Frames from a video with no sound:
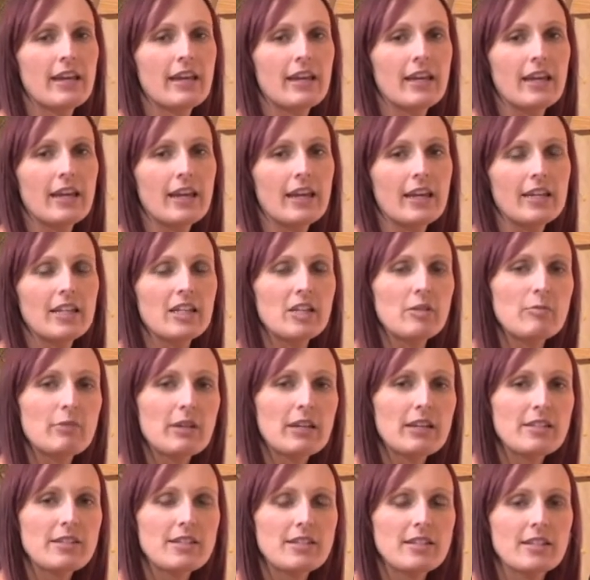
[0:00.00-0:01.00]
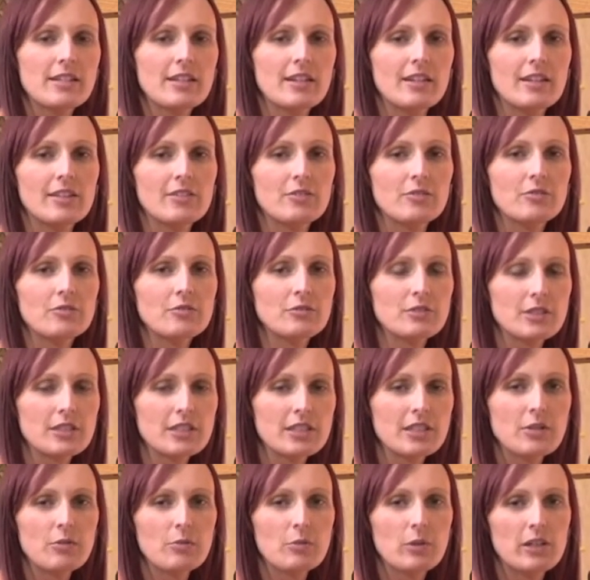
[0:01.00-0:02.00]
And he based it on
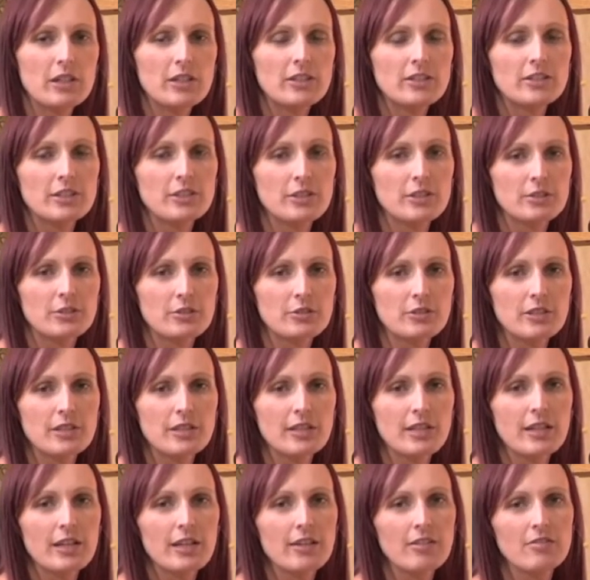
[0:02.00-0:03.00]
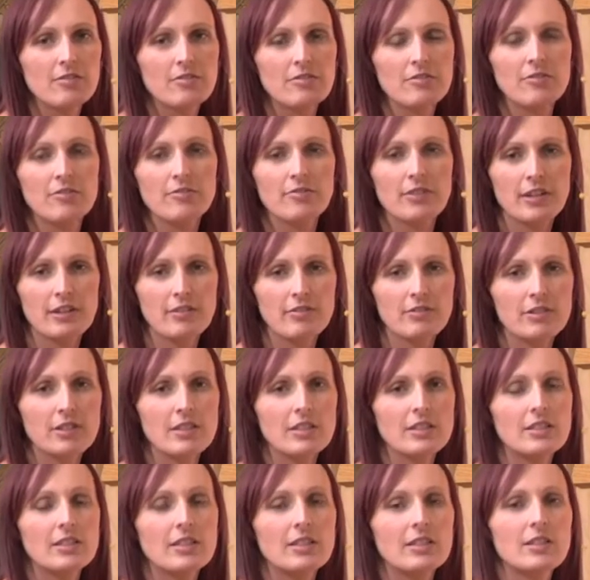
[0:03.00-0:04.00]
really well-known and
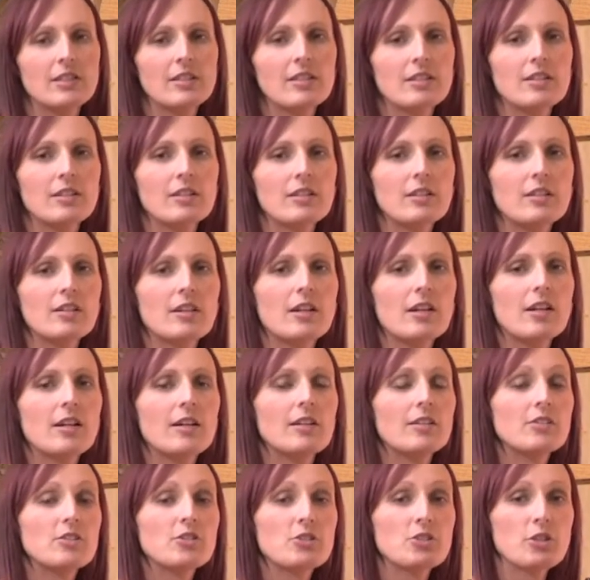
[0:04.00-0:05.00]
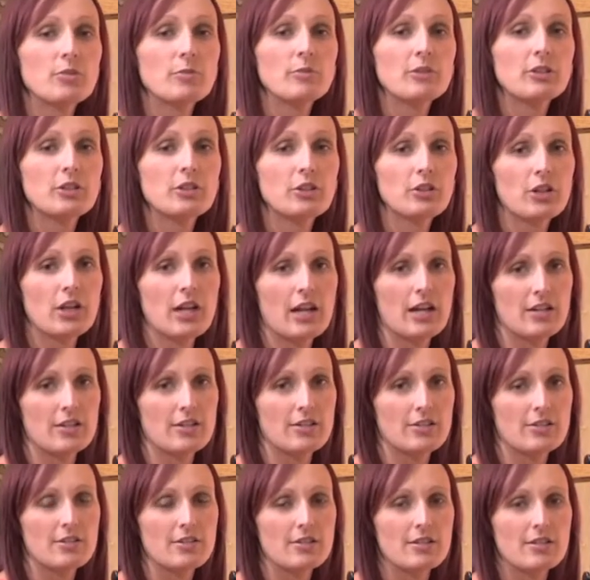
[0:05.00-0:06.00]
favorite German
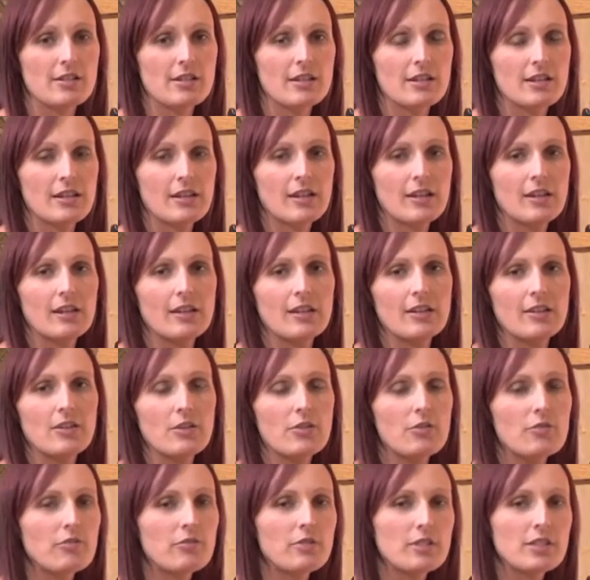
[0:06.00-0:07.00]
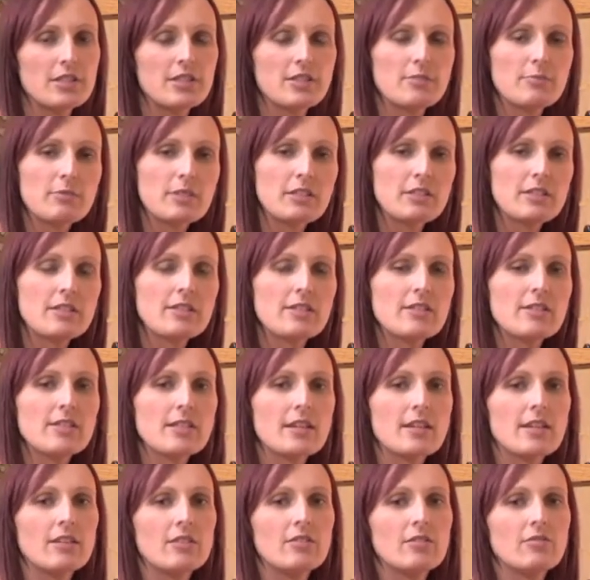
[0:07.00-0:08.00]
chorales. This piece is
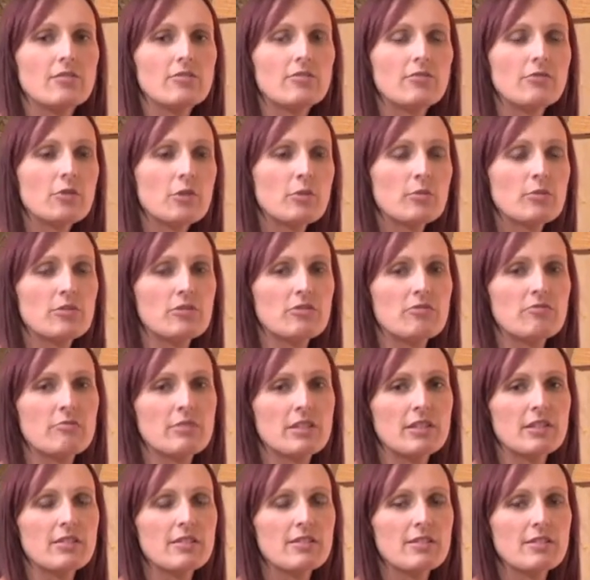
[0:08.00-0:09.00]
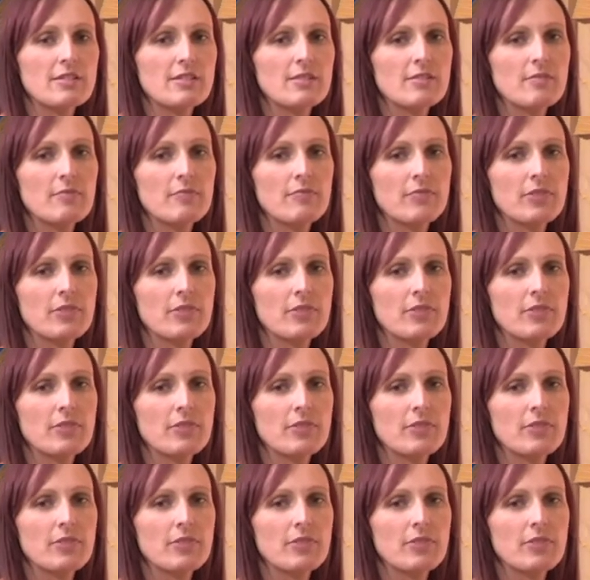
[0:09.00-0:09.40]
set in four movements.